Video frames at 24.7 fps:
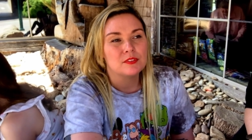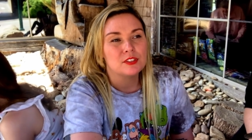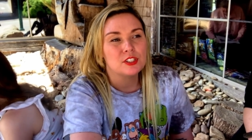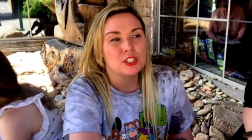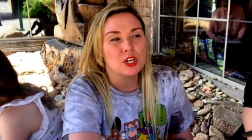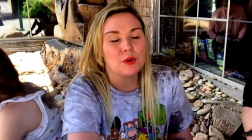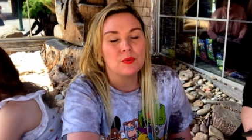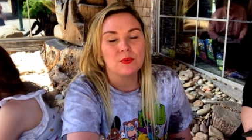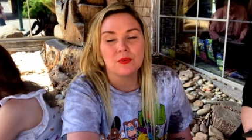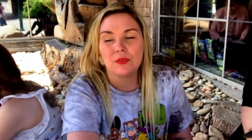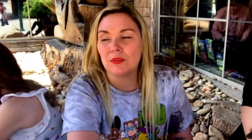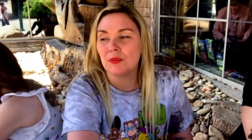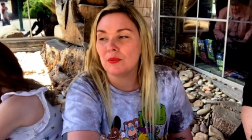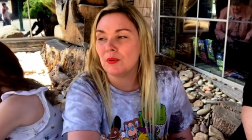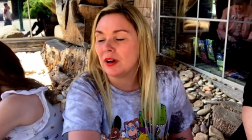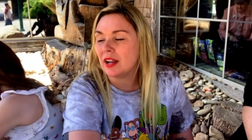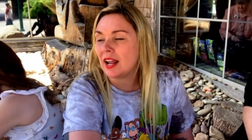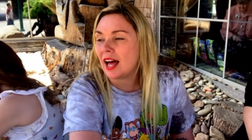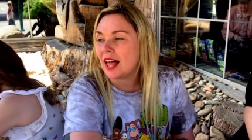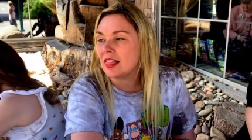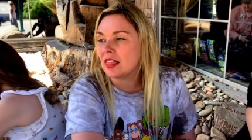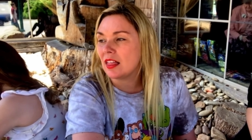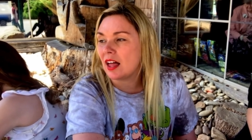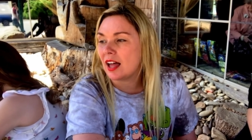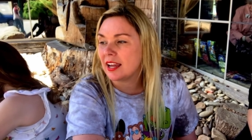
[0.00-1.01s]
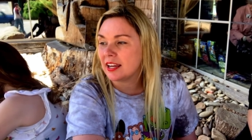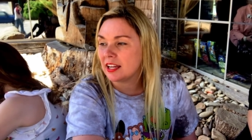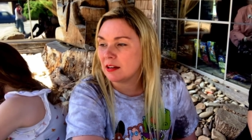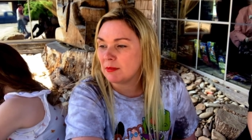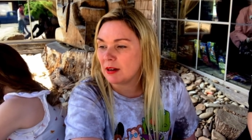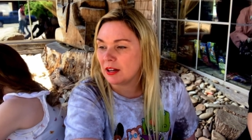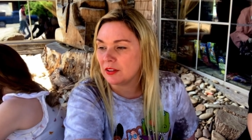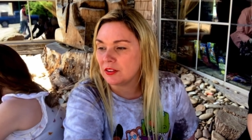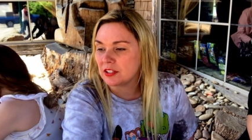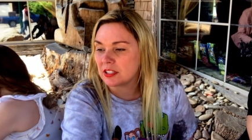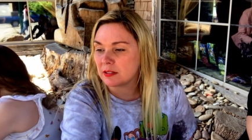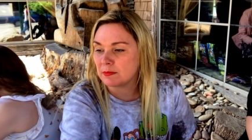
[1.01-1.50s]
so what I like
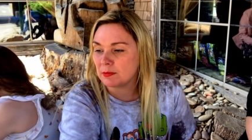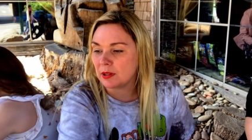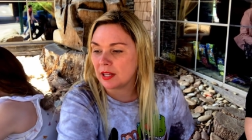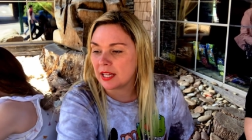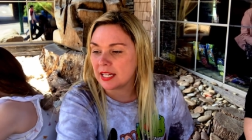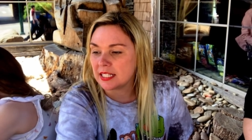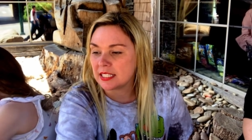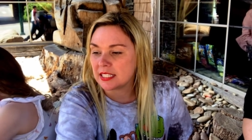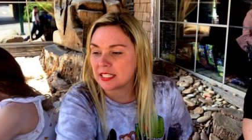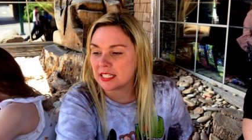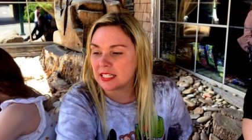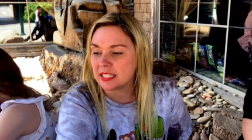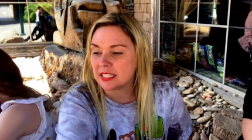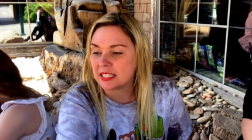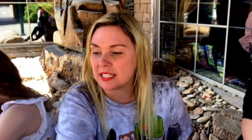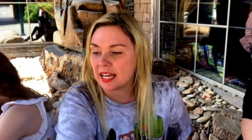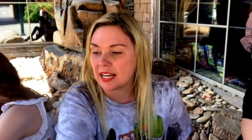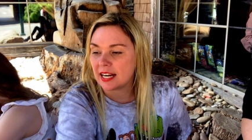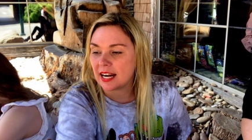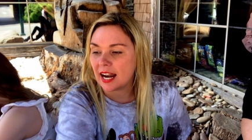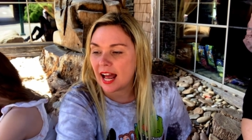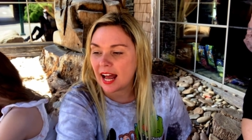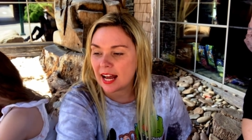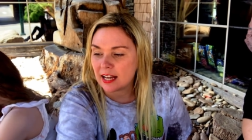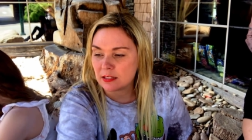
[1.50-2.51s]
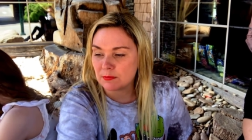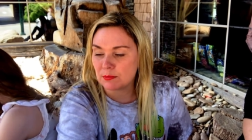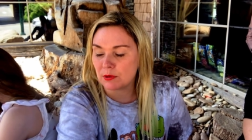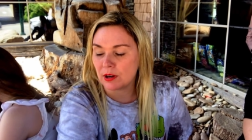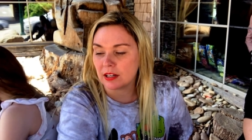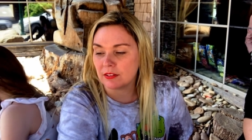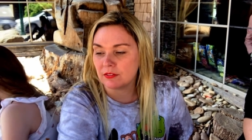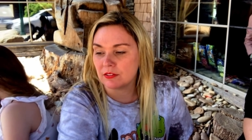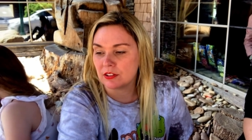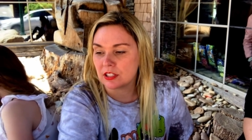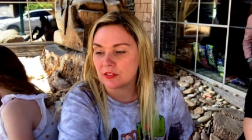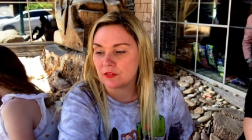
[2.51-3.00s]
about this place is that it has
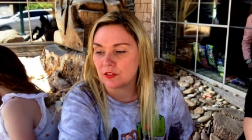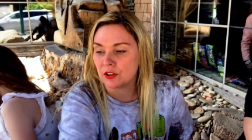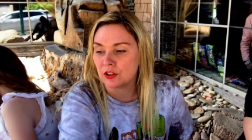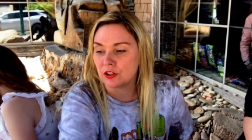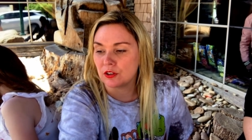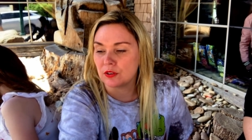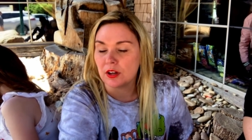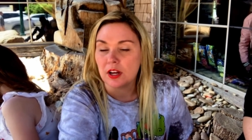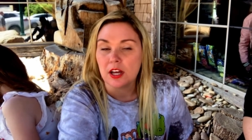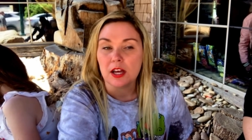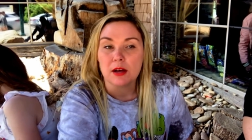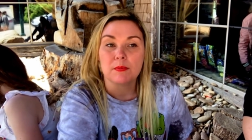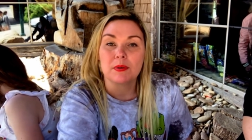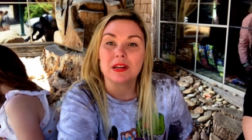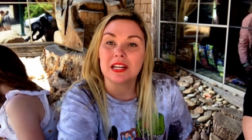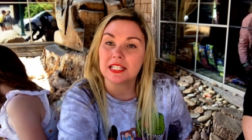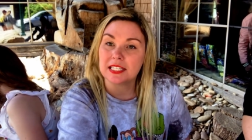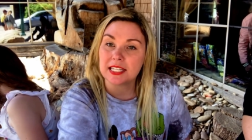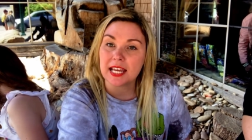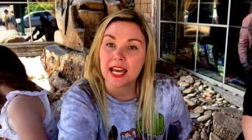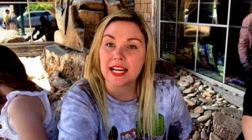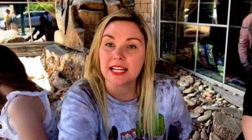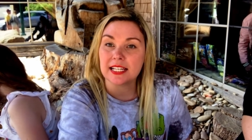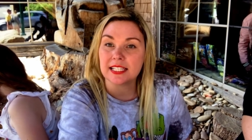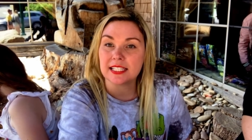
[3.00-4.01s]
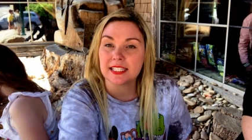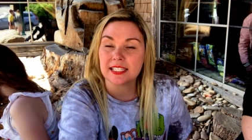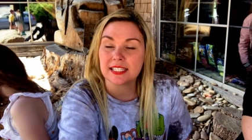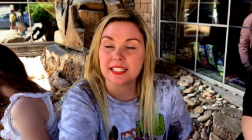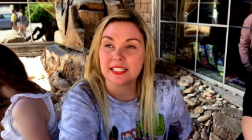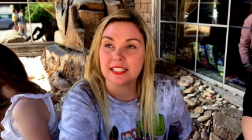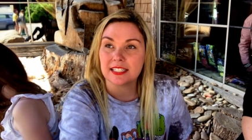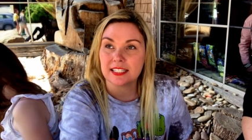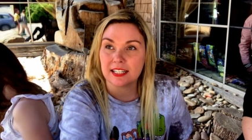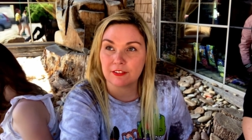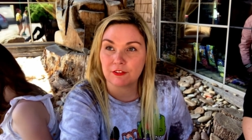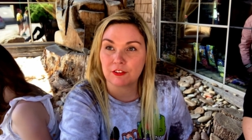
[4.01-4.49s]
breakfast food, but it tastes
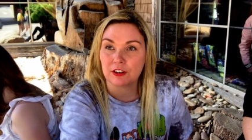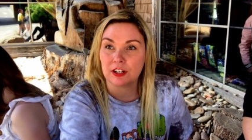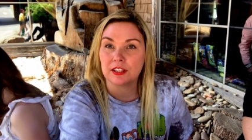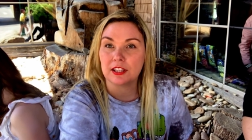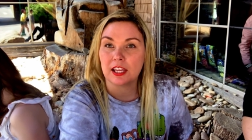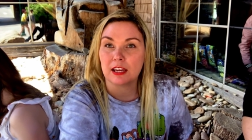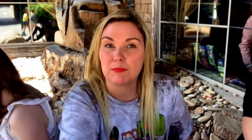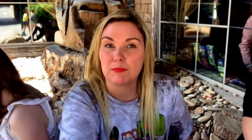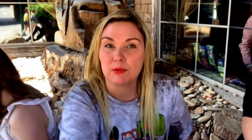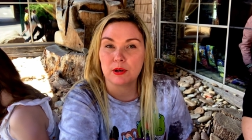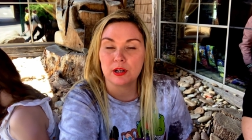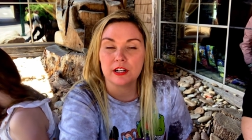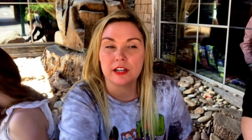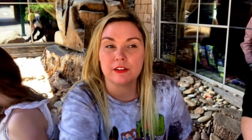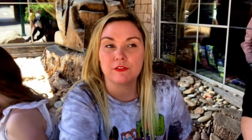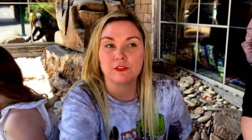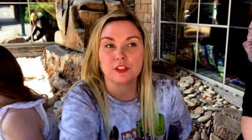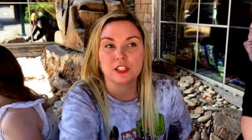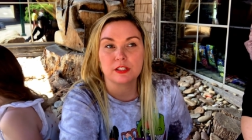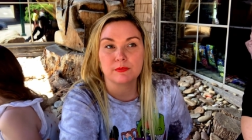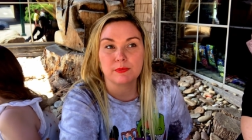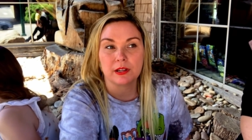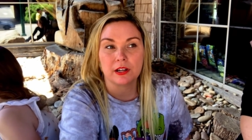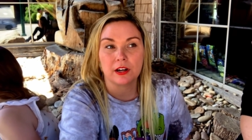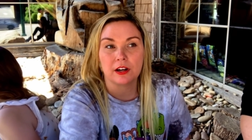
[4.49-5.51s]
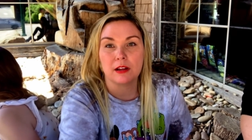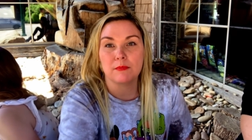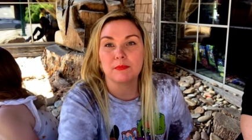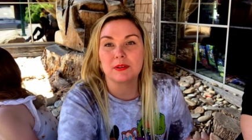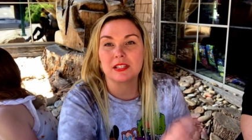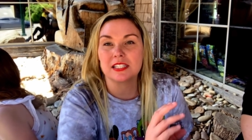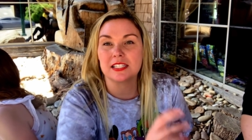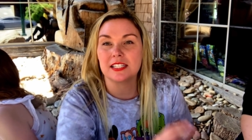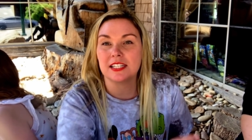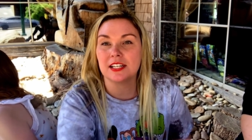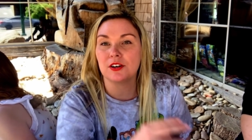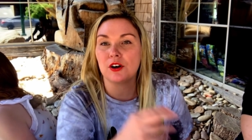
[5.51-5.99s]
different. They put a different spin on it, but
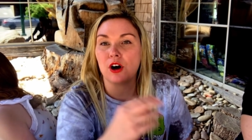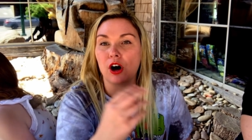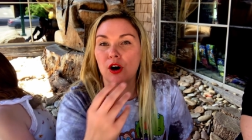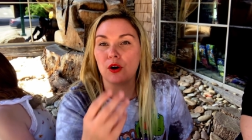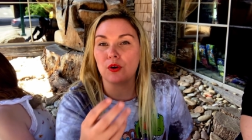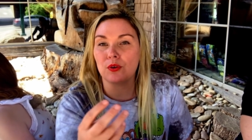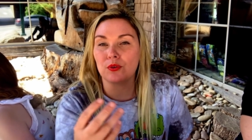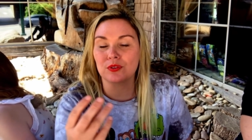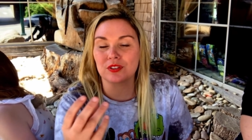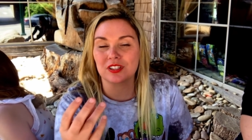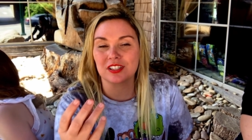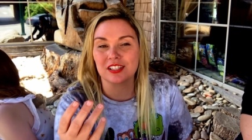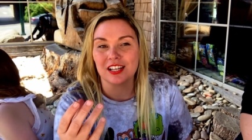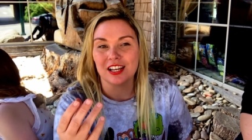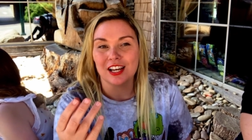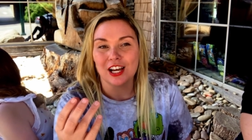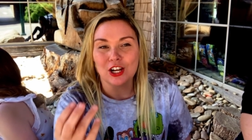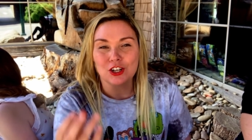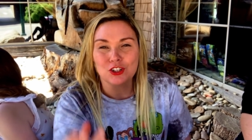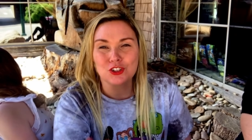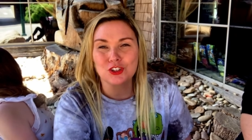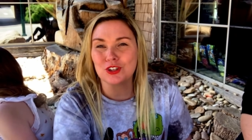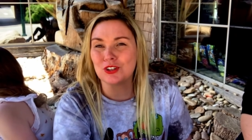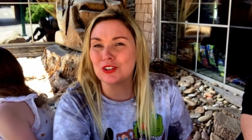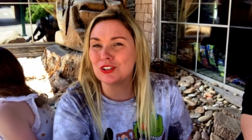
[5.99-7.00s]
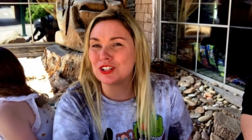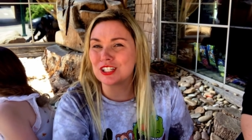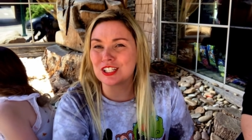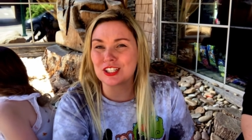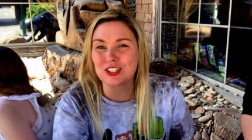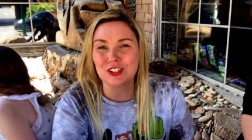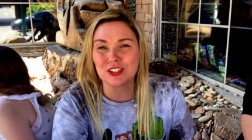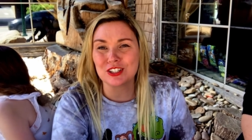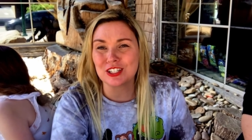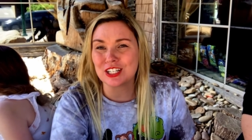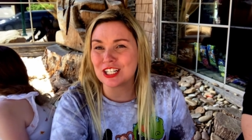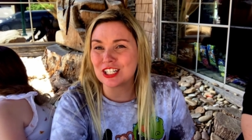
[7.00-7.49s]
still holds true to
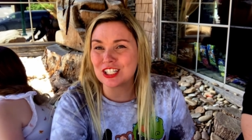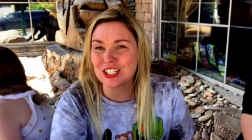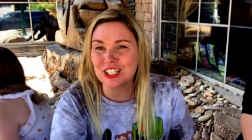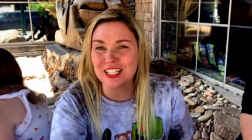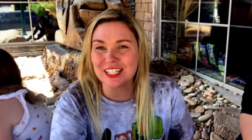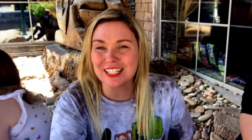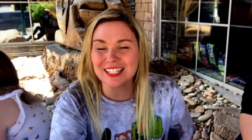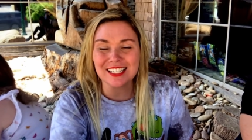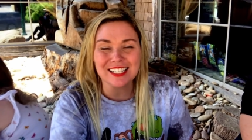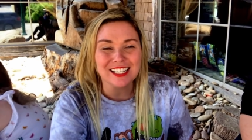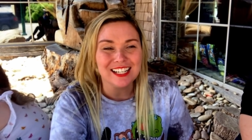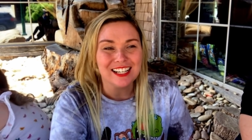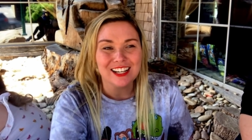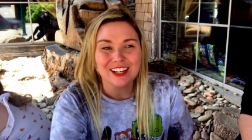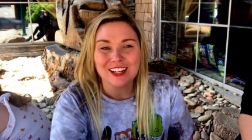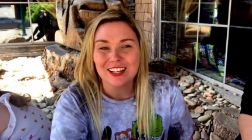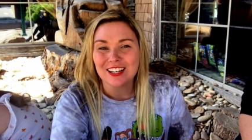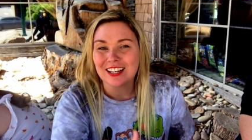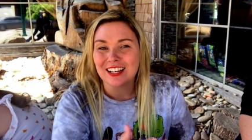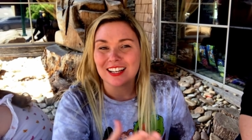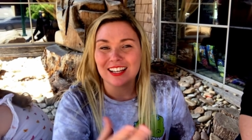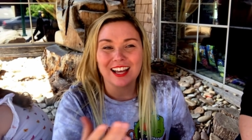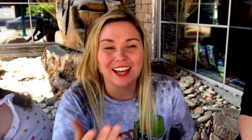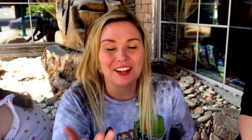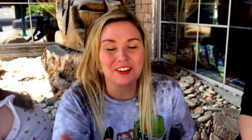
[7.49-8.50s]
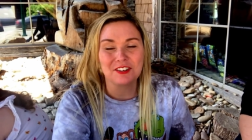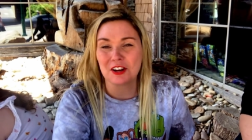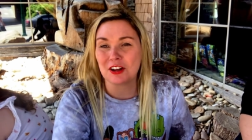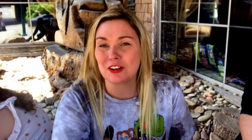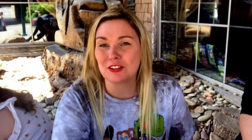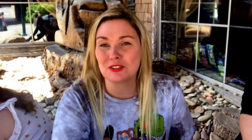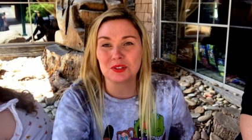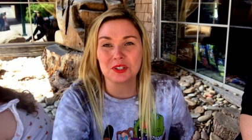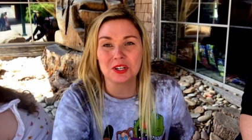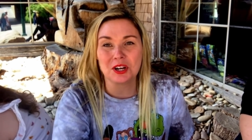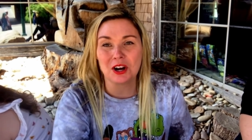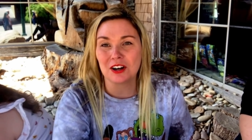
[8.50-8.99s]
tradition. I don't know, it's
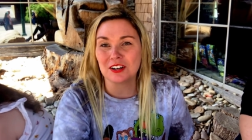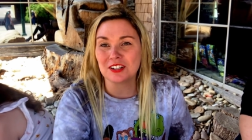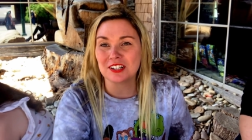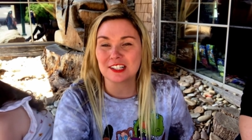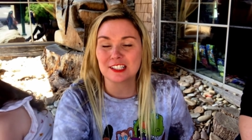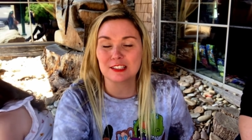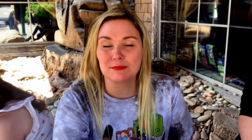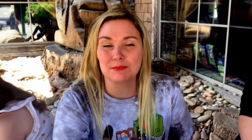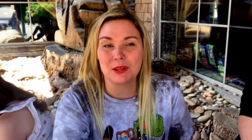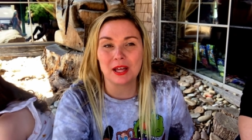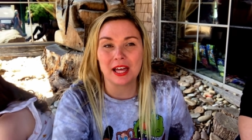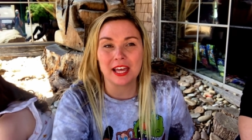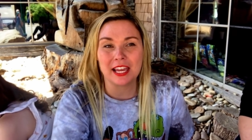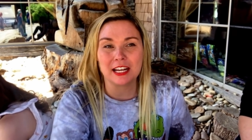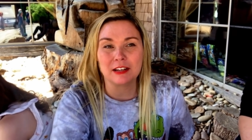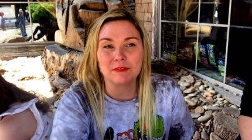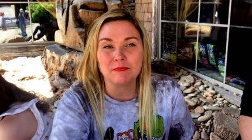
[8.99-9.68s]
really hard to explain.